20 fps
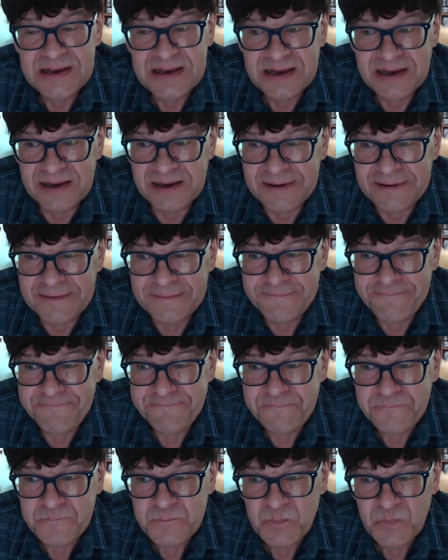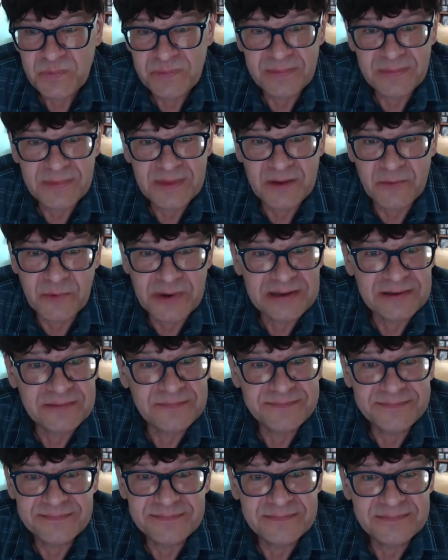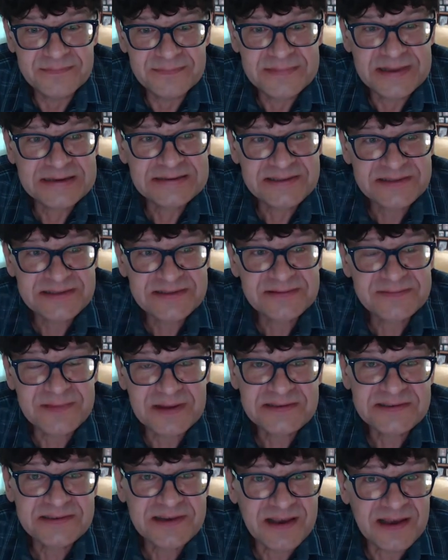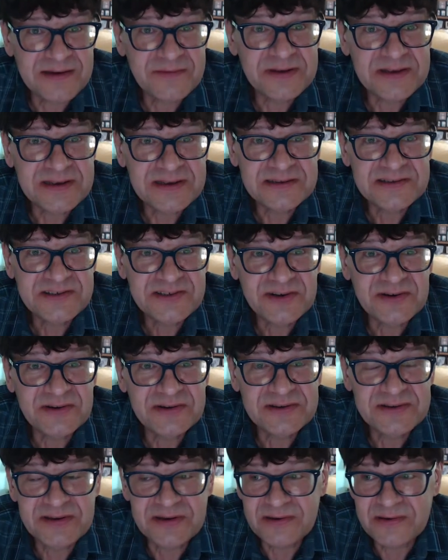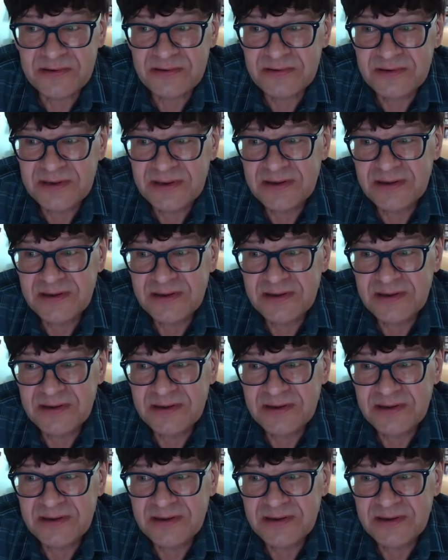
Um, well, that's that's kind of a concern, too,